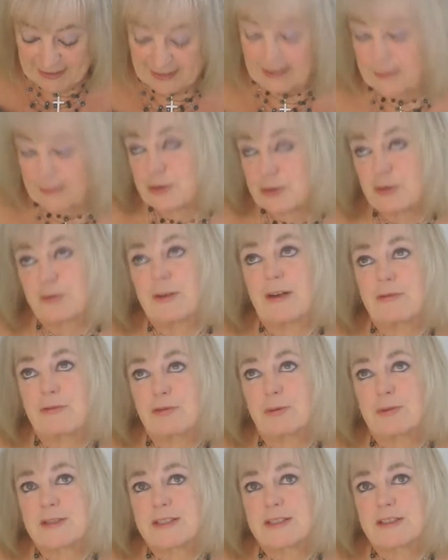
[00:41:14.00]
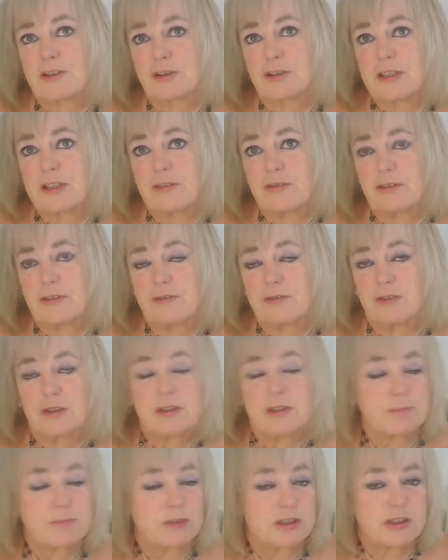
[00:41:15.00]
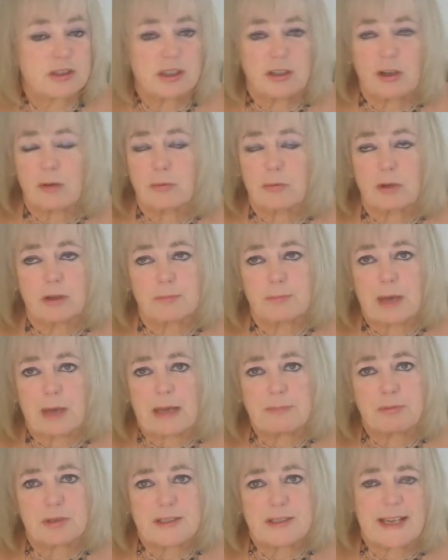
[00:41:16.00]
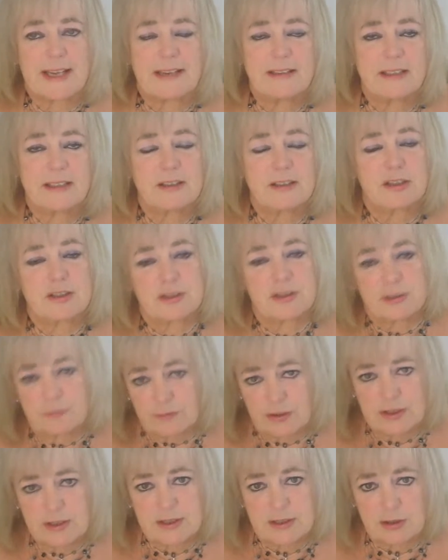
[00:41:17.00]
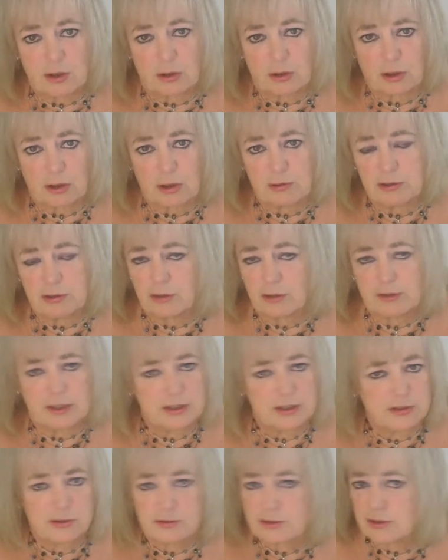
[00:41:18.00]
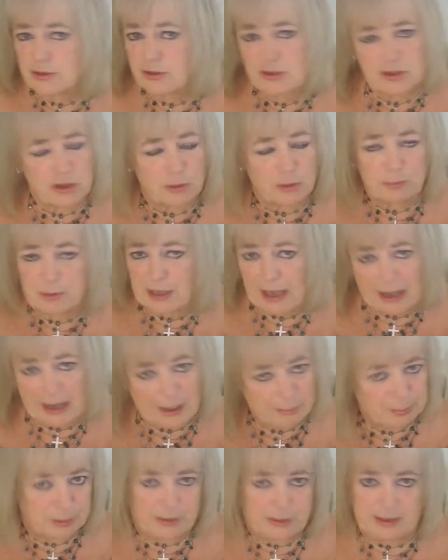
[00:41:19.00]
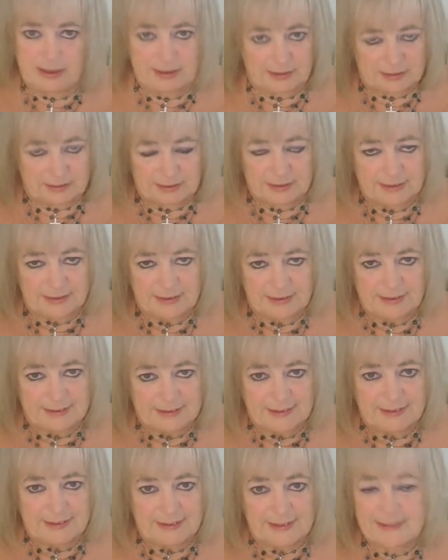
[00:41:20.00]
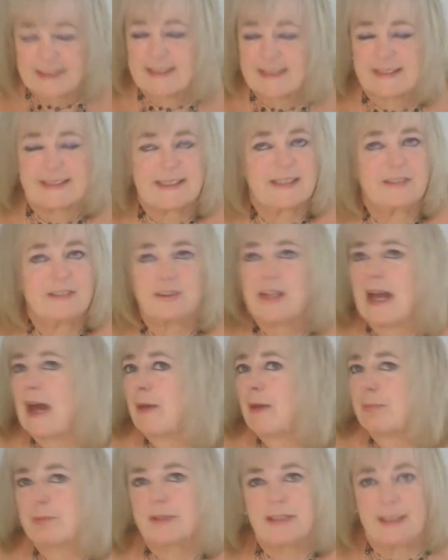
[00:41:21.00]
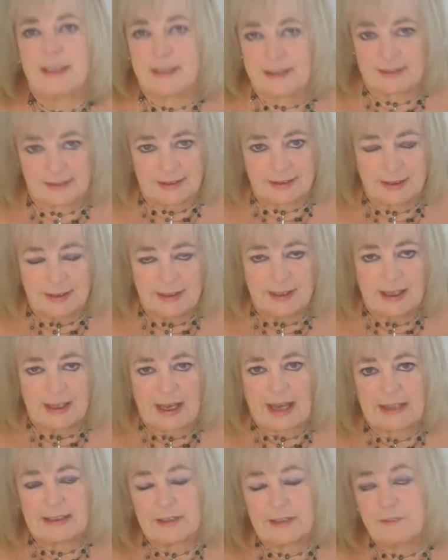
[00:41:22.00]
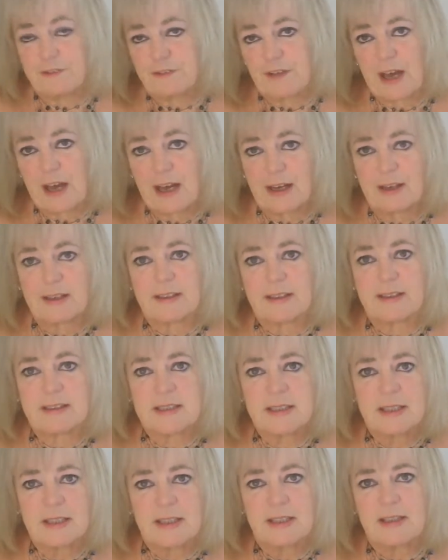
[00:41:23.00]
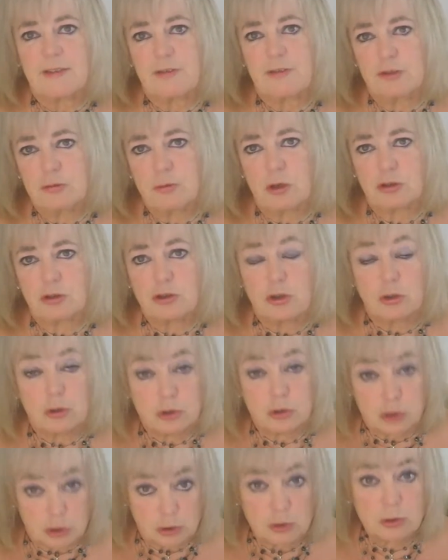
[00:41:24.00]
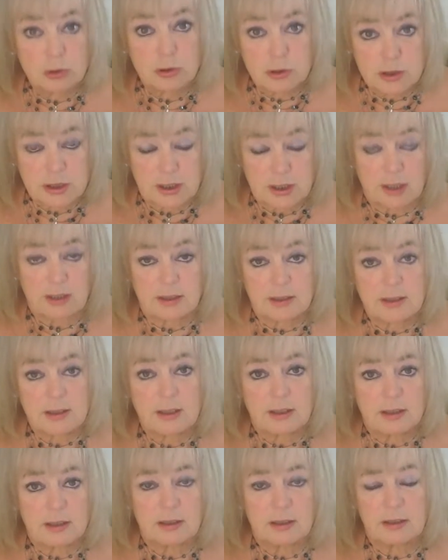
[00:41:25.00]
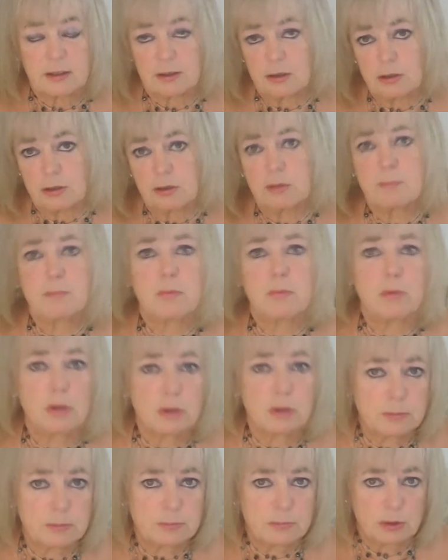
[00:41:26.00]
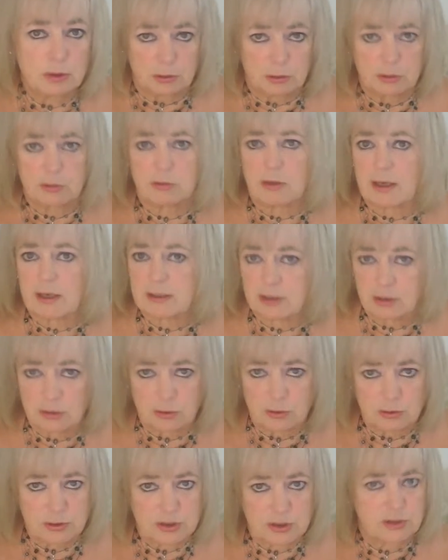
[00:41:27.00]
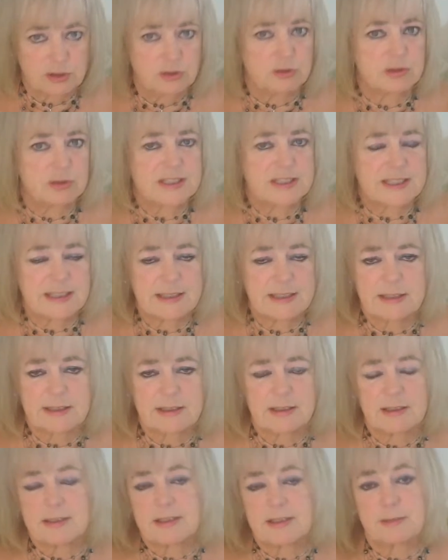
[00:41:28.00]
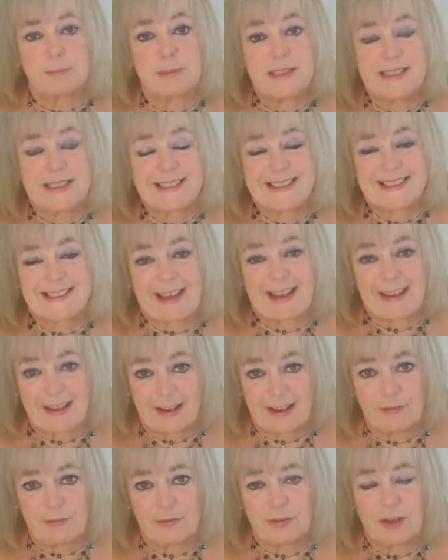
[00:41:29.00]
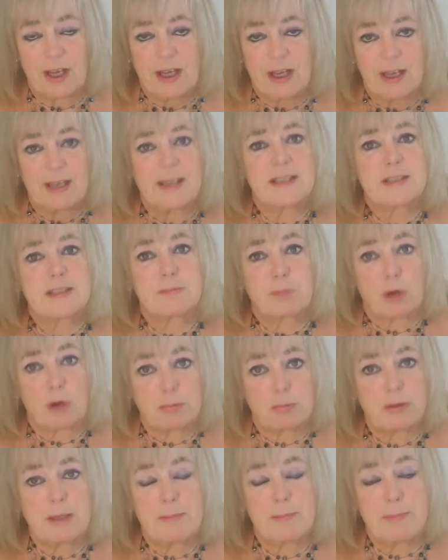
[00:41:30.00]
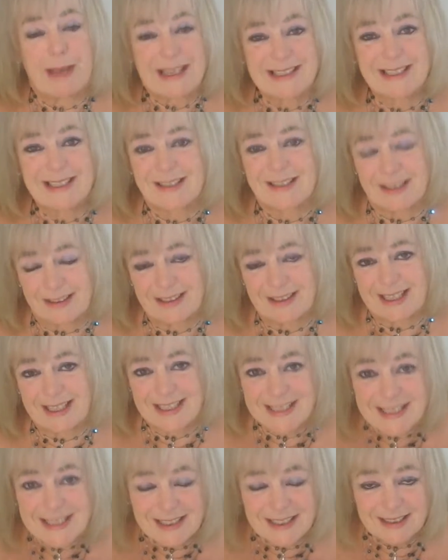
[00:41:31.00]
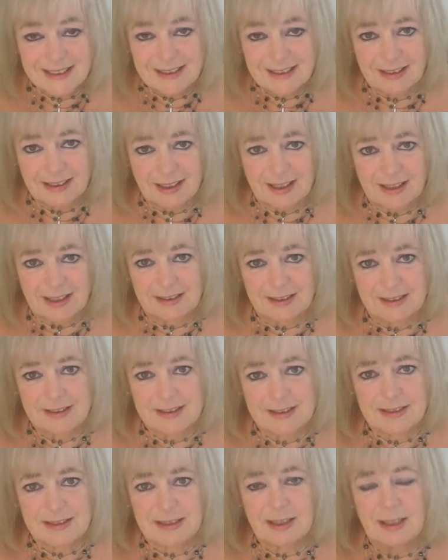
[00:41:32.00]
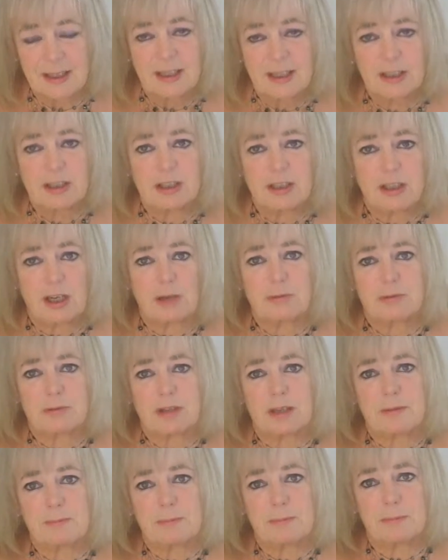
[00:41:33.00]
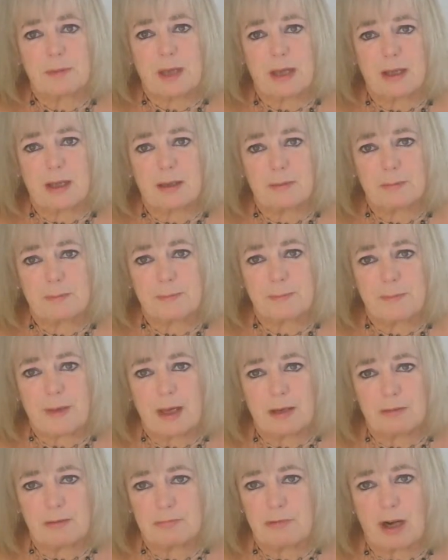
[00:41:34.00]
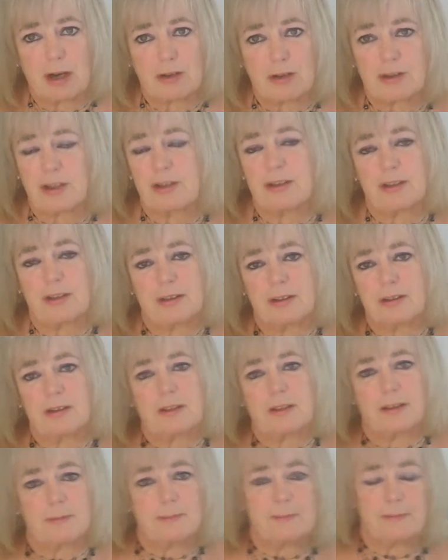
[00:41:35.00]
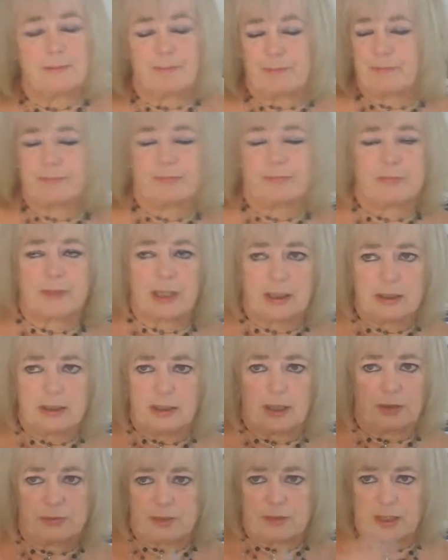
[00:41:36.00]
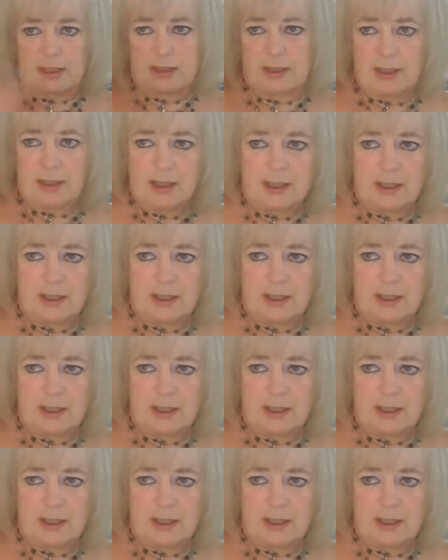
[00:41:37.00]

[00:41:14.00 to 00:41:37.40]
I'm sure everyone's got different views, but do you know what? By pretending that something's not going on, it doesn't stop it happening. It's still happening. And in fact, if you want your daughter, your mum, your granddaughter, your sister to be safe, it's probably better that it is legalized, you know, that rather than the, you know, the